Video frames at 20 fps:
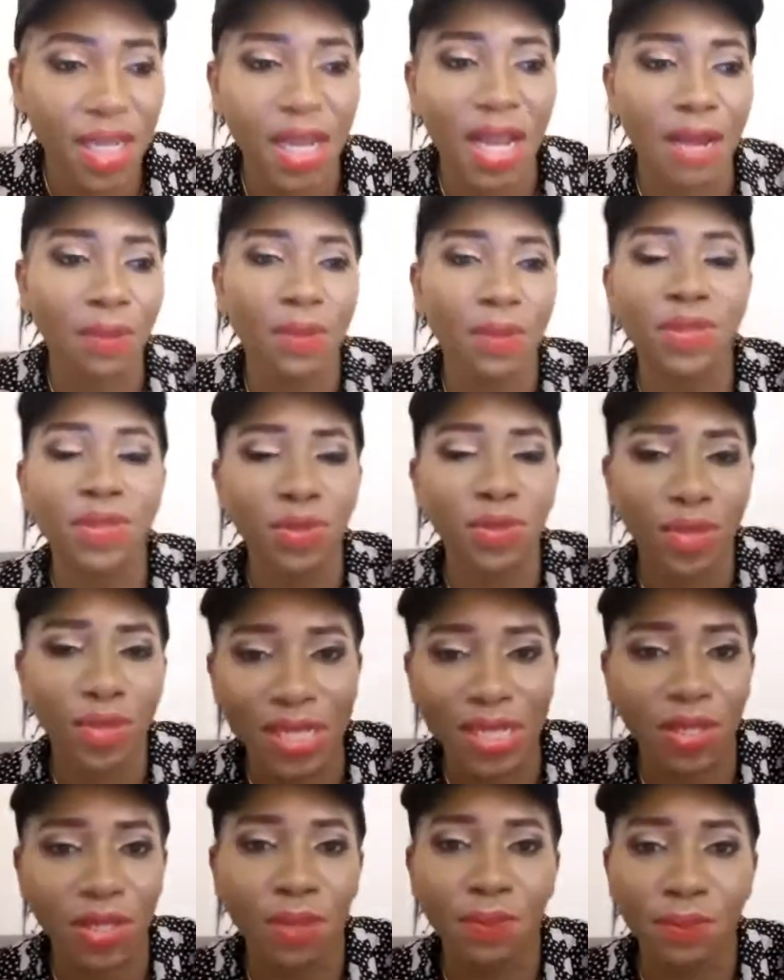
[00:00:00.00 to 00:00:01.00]
want to
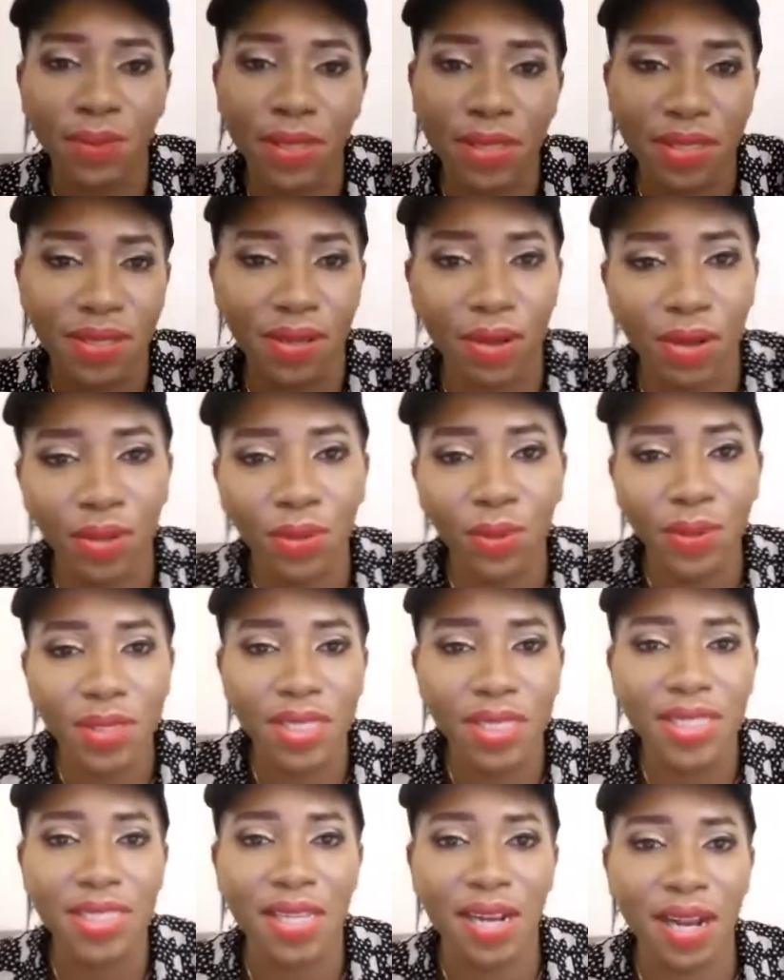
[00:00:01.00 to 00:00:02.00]
catch up with all those
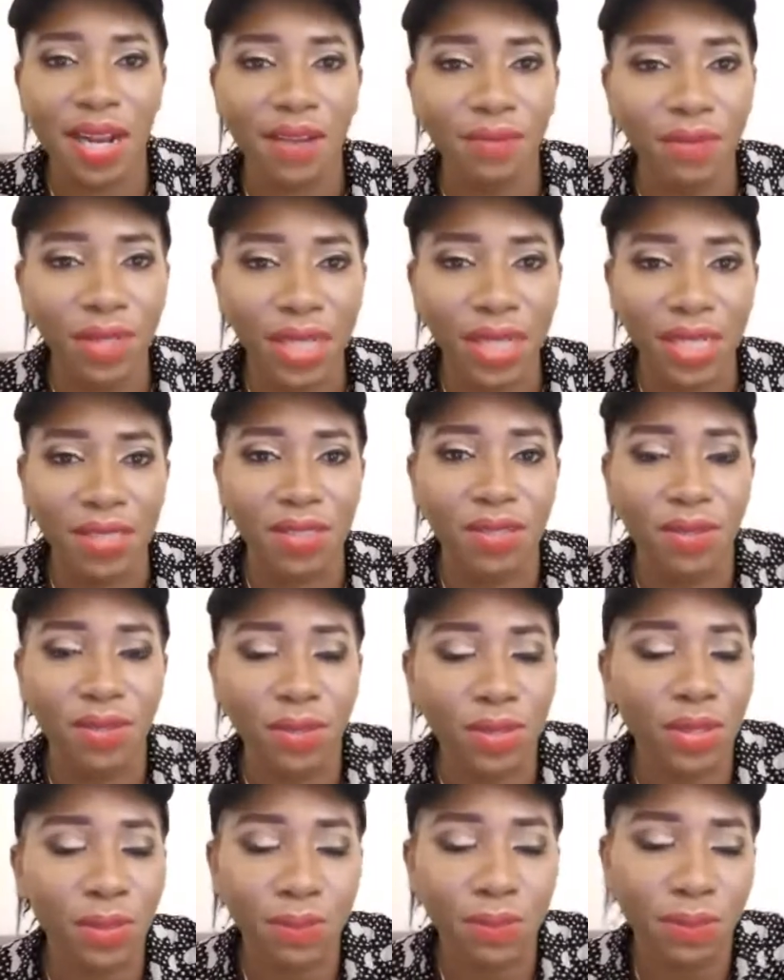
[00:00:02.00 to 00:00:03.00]
things that I haven't
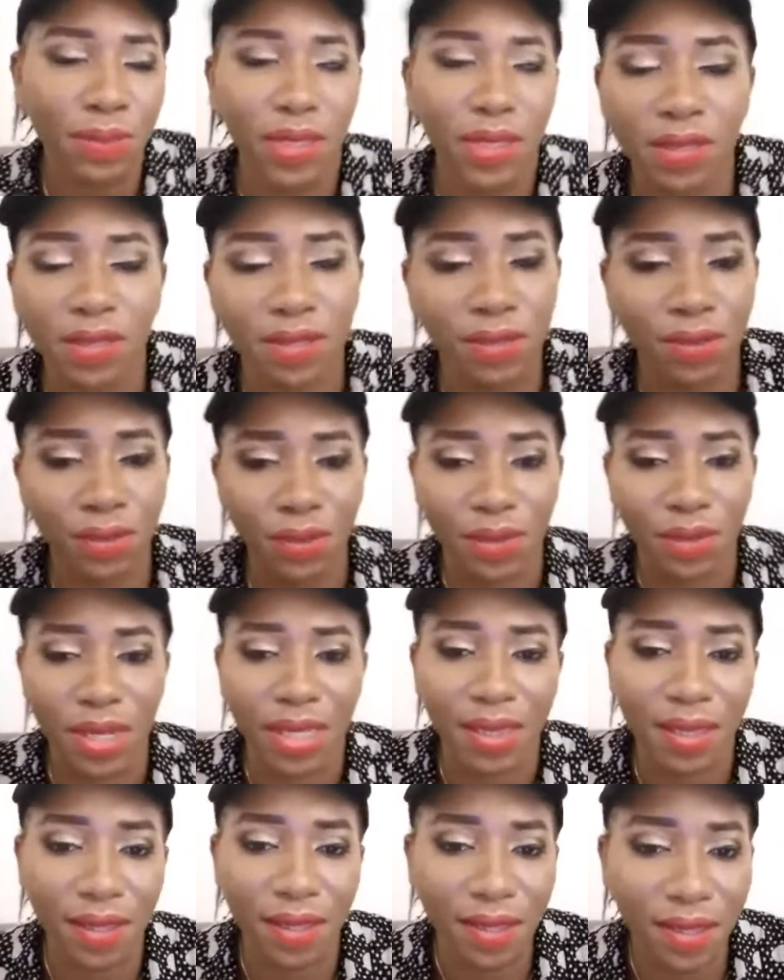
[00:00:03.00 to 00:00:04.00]
caught up with. So I
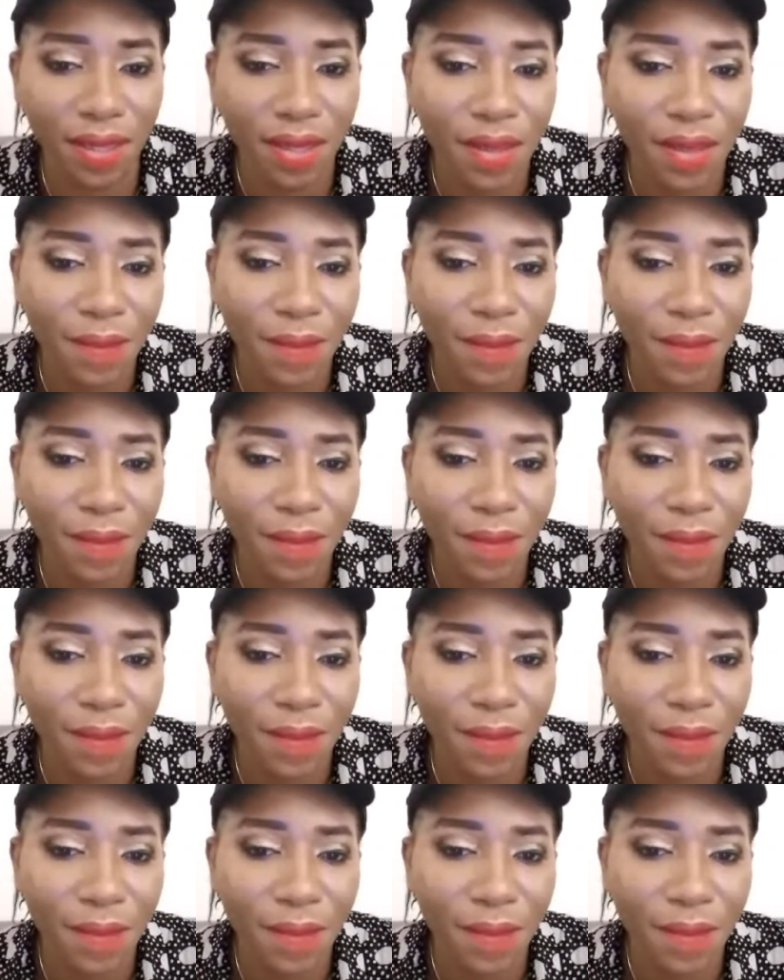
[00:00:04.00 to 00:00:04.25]
think